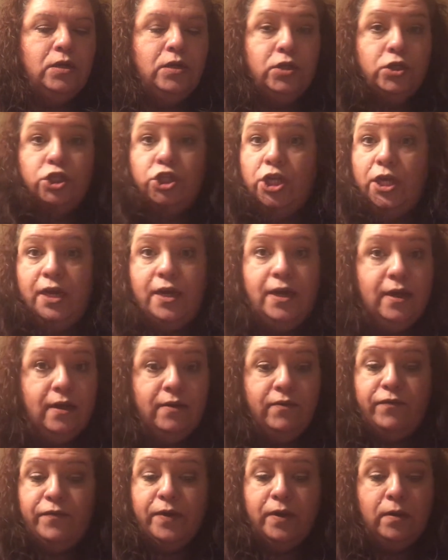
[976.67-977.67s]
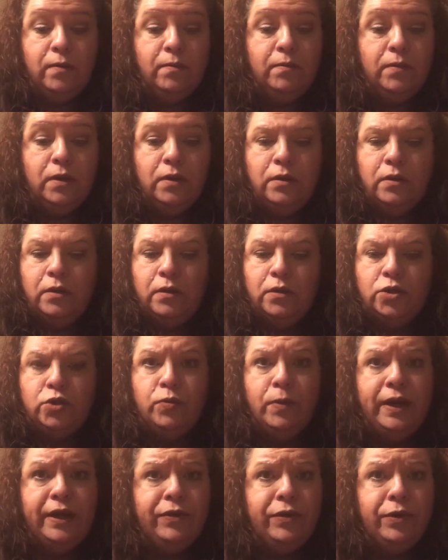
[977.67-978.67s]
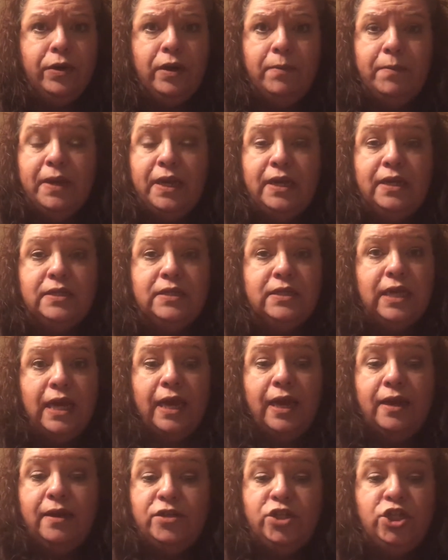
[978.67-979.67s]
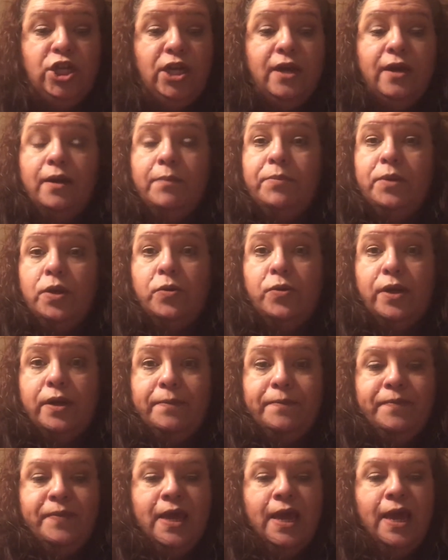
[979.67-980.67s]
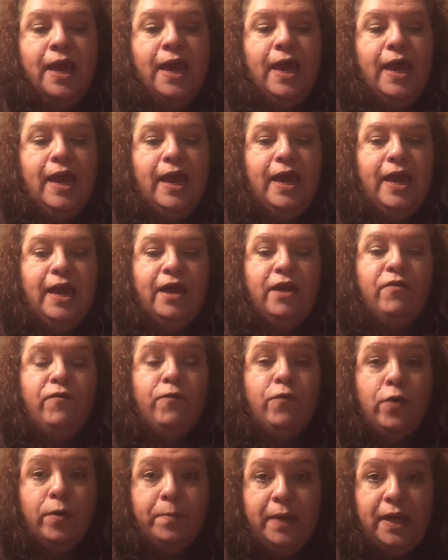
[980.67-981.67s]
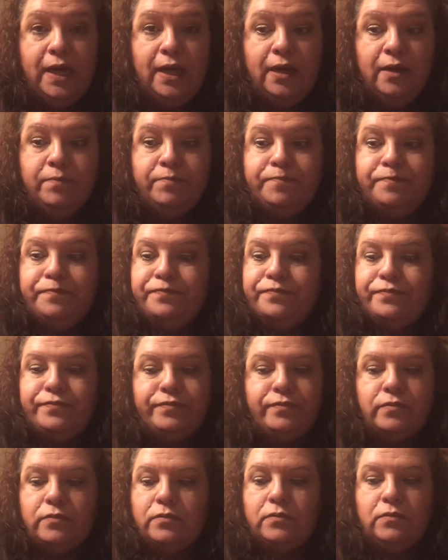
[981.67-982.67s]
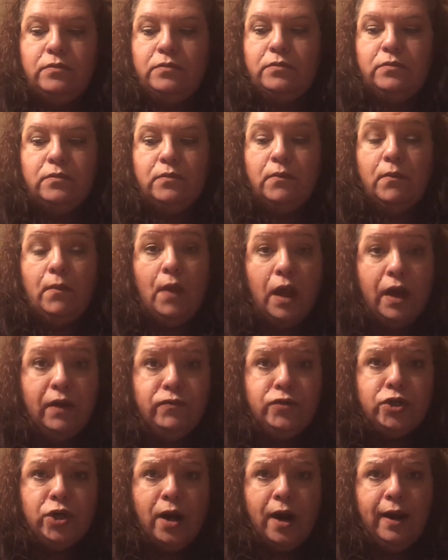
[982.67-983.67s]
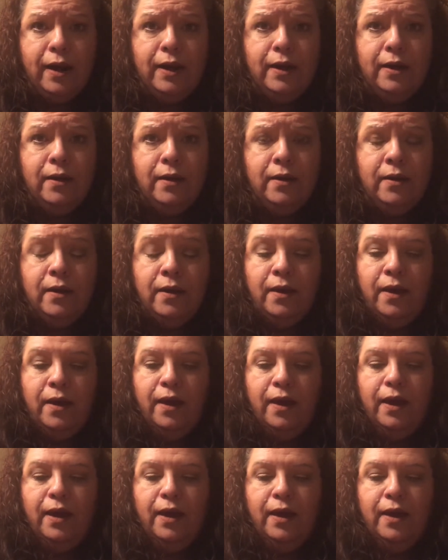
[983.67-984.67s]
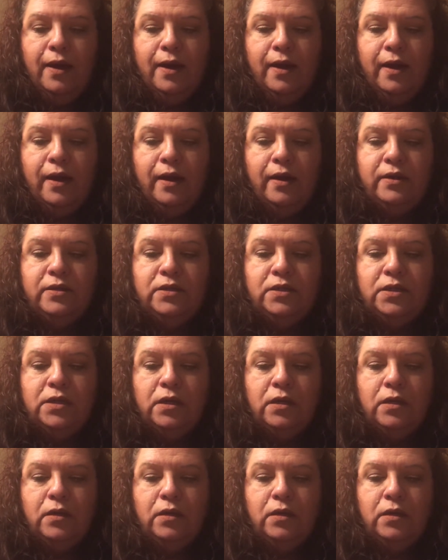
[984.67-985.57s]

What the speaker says: She can film 20, 30 minutes and she can upload it. And for me, I've tried, and